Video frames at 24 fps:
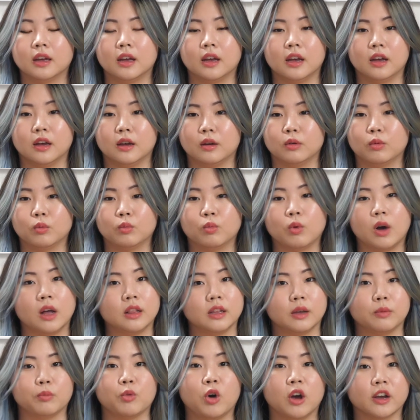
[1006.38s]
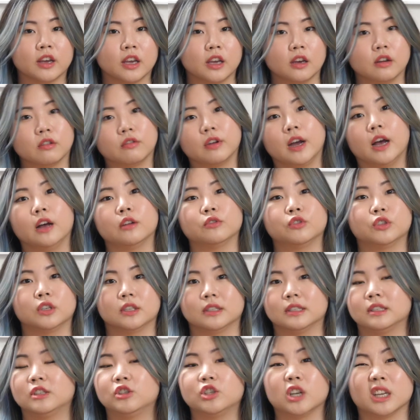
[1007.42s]
while I'm walking around,
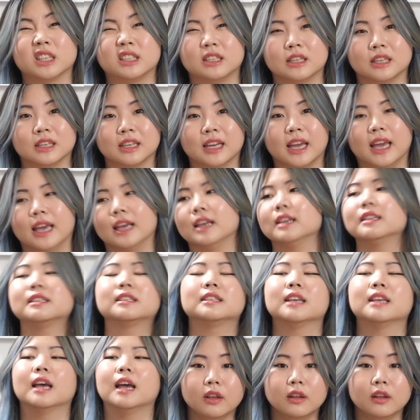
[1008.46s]
just in case.